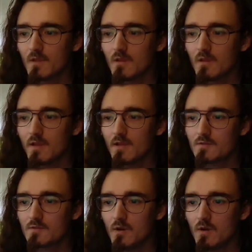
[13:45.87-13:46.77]
guess
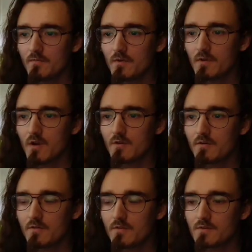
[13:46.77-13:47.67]
we'll opt for Nocturne
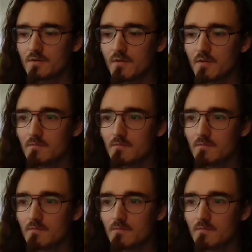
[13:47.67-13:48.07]
this turn then.